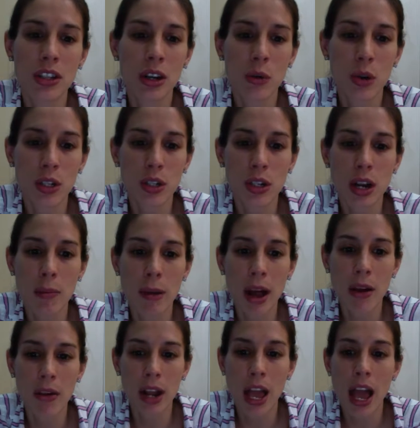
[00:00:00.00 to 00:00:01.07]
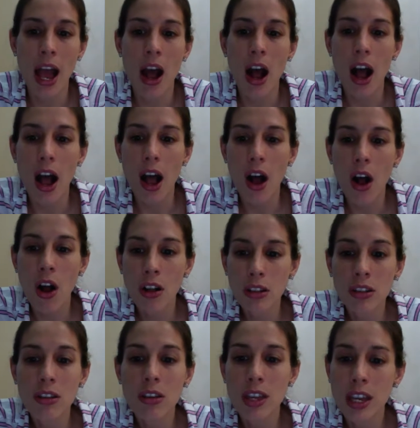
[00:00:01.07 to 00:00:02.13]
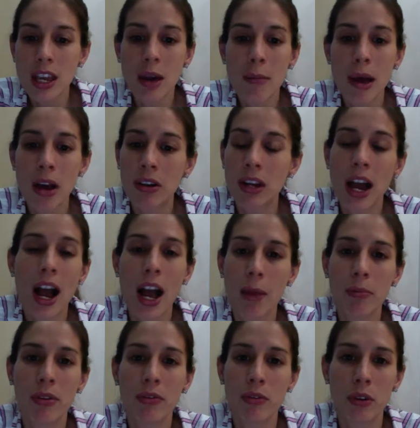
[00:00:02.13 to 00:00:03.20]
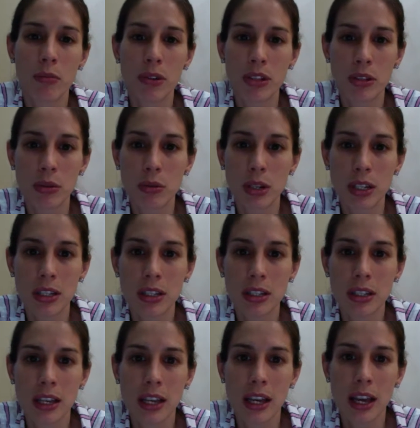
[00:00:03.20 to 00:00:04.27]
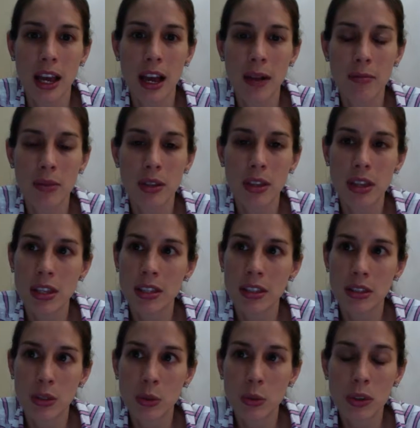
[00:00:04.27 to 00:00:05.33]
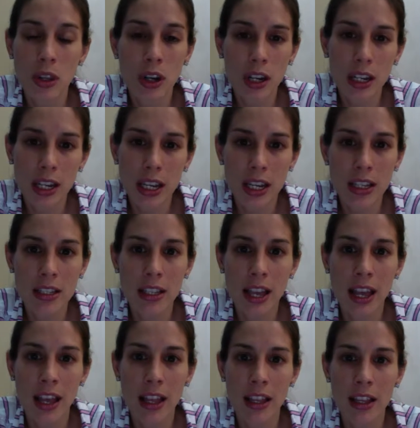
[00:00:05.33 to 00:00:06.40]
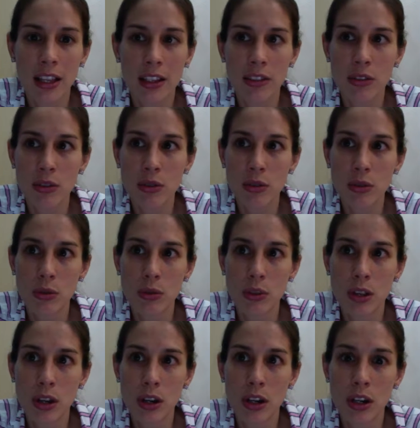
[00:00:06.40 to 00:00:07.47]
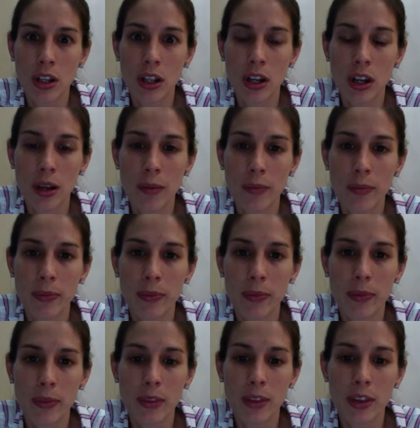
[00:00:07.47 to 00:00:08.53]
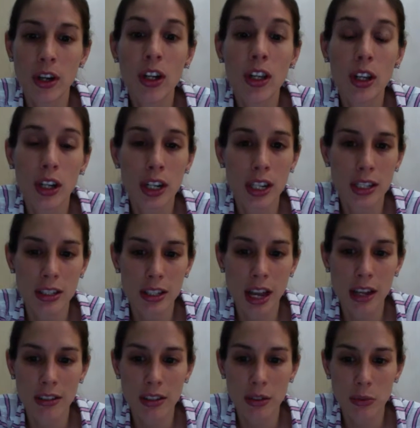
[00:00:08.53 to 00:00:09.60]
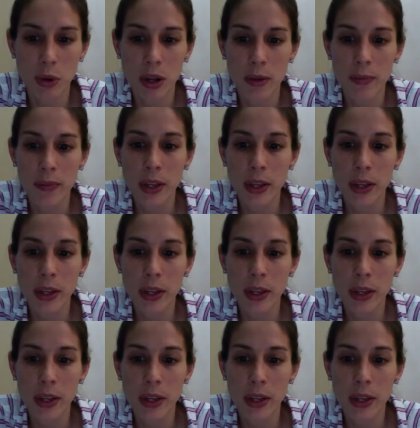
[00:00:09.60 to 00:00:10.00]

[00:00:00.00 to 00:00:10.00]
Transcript: the question about also think about high-performing students to suit their needs and to suit their learning styles as well.